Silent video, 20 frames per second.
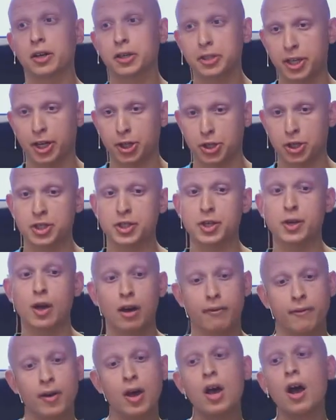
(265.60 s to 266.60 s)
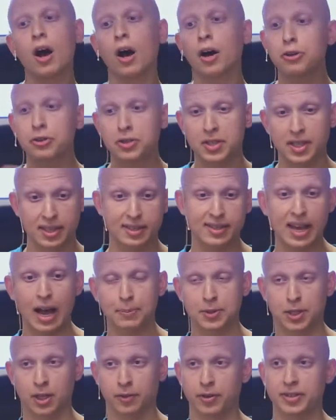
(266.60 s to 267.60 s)
these architectures and you have hundreds of these
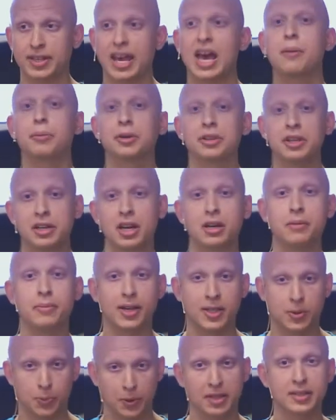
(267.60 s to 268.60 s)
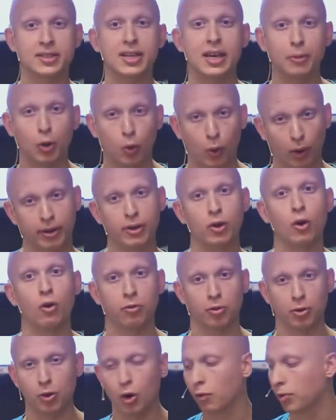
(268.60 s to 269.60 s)
app servers hammering the database with the same query
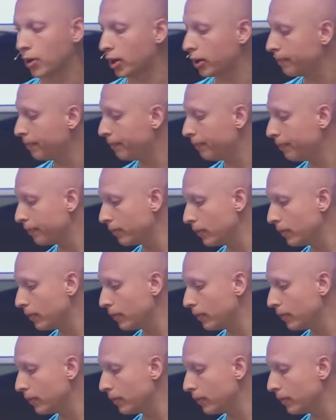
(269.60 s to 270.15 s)
over and over.